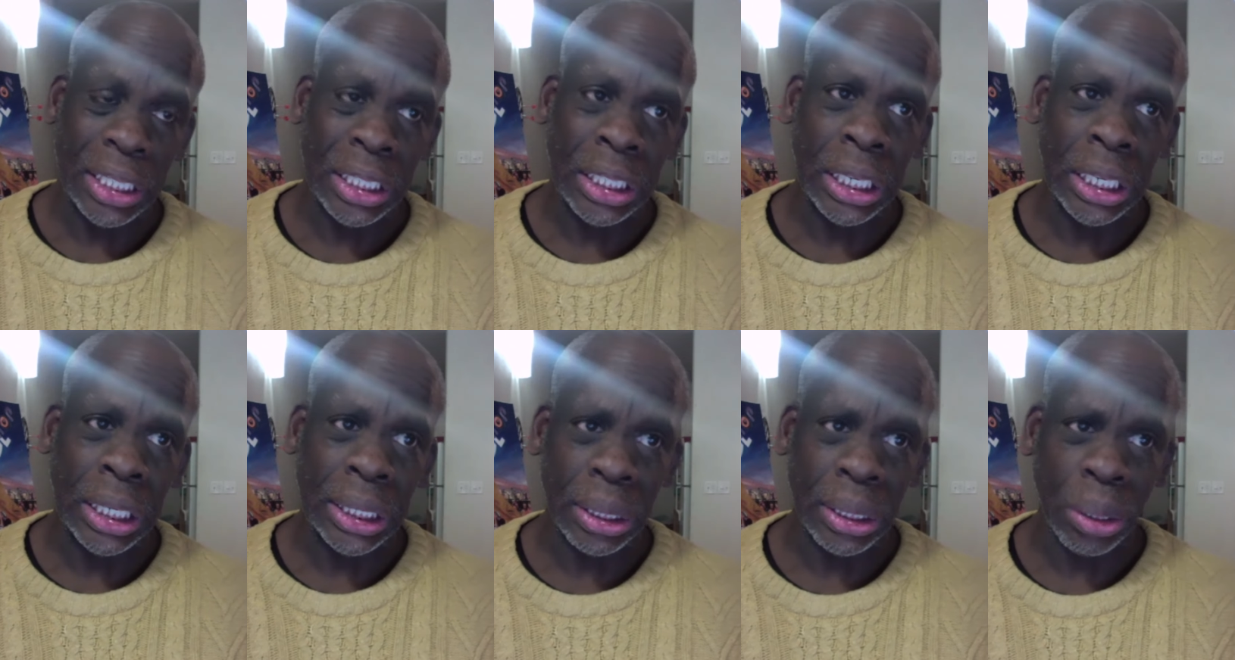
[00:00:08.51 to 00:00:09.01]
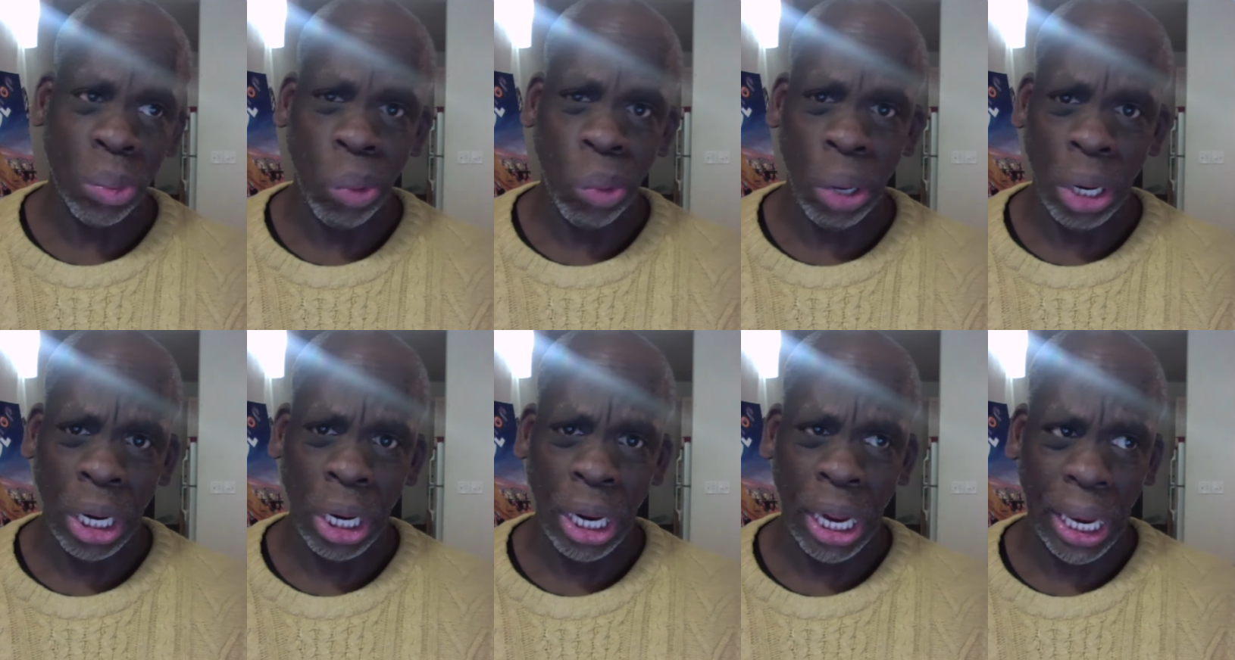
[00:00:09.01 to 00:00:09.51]

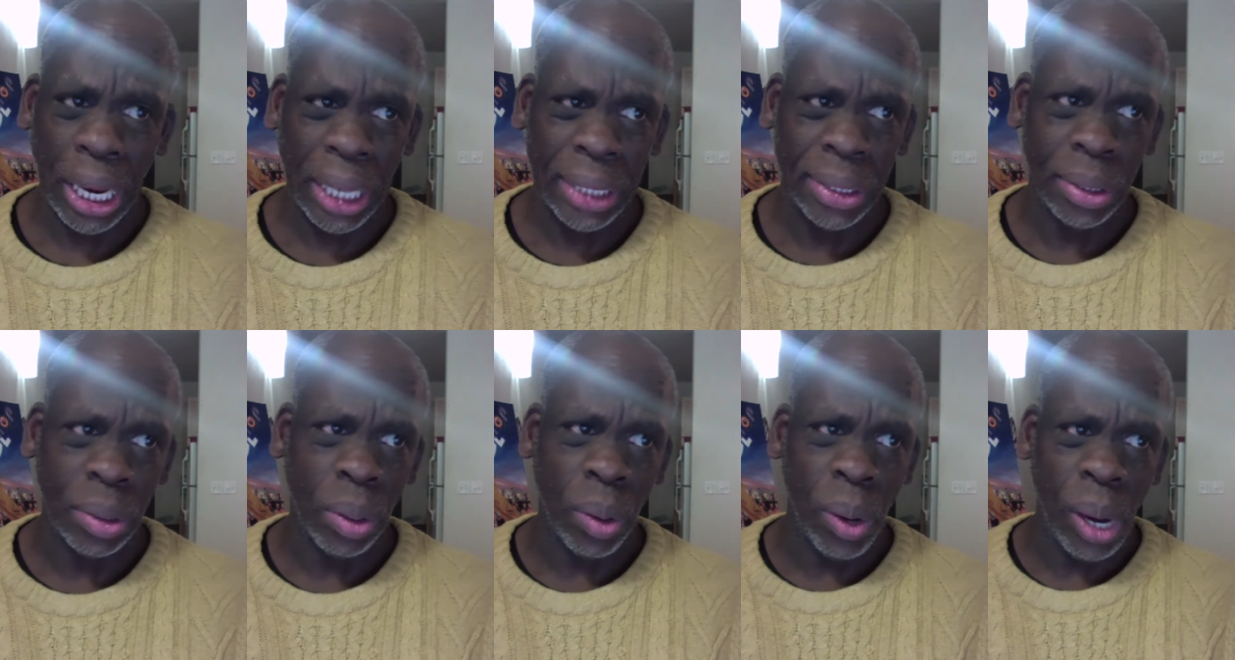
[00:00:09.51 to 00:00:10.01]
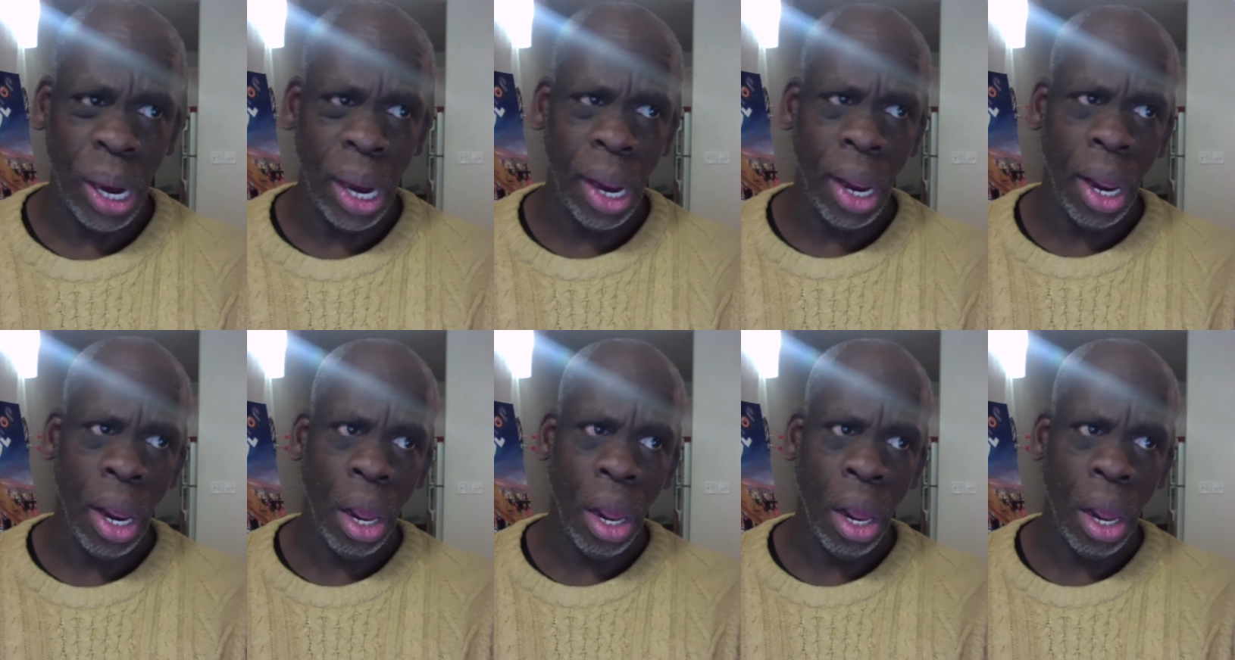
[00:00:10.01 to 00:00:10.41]
disability history?